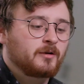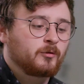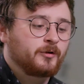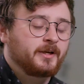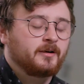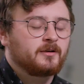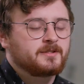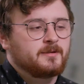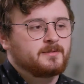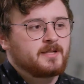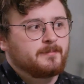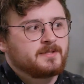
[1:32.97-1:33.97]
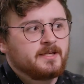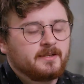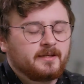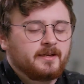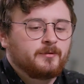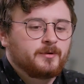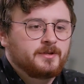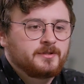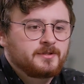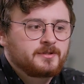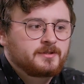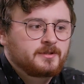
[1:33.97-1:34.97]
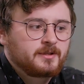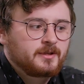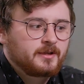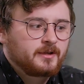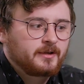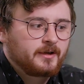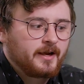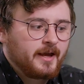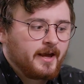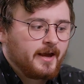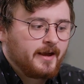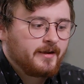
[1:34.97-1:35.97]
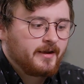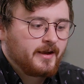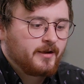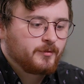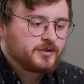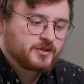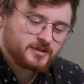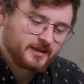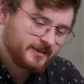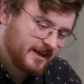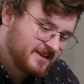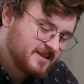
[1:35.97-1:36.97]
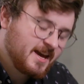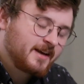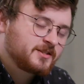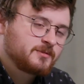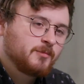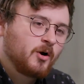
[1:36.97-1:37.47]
got rolling and Altium stepped in. It was just like that yes